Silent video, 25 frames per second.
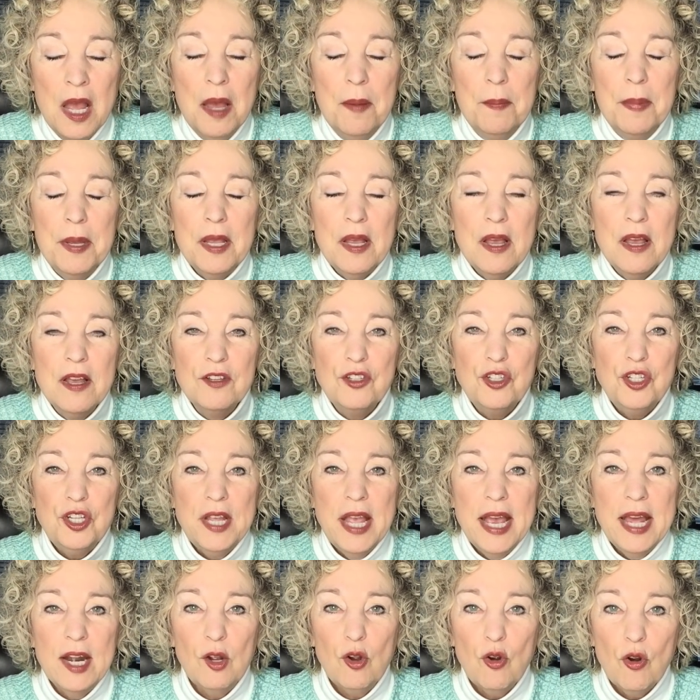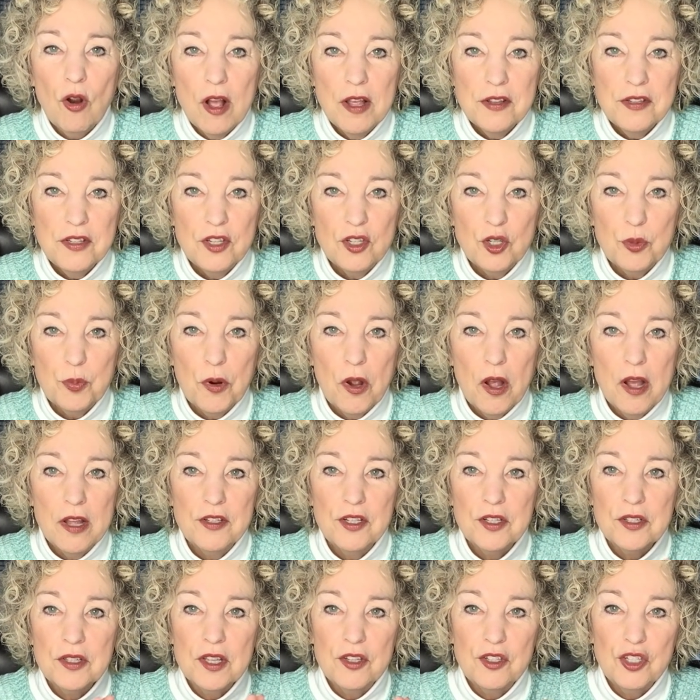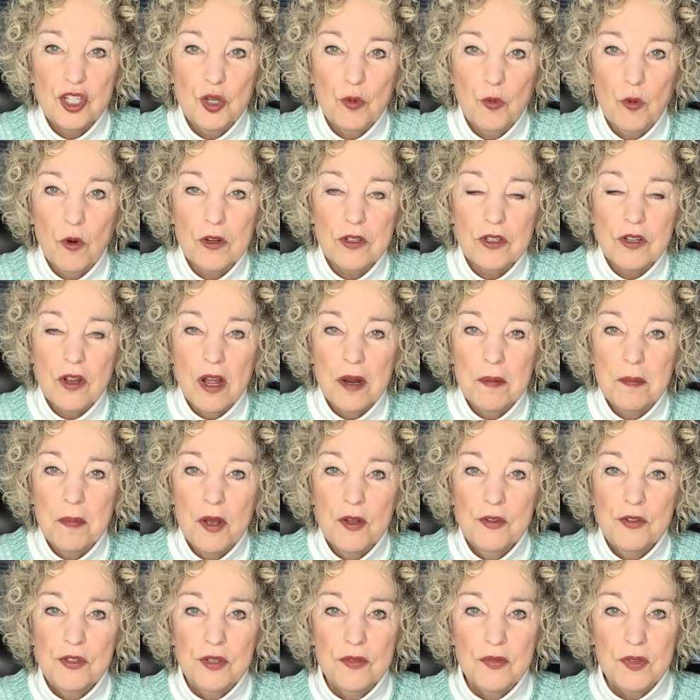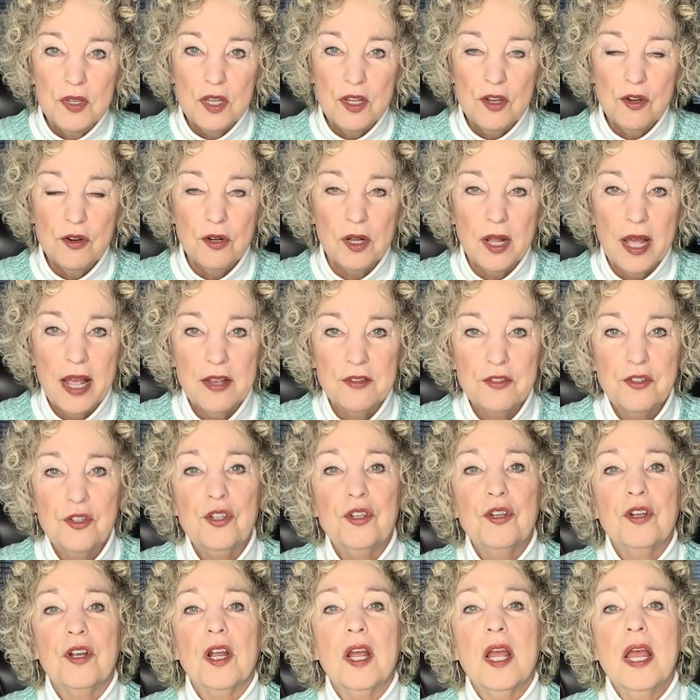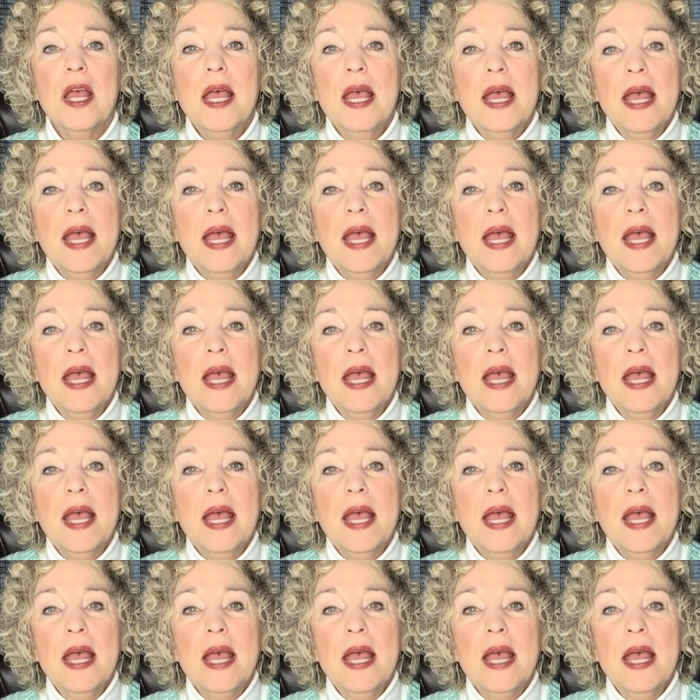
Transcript: because she had a cross stitch project that she worked on most of the year last year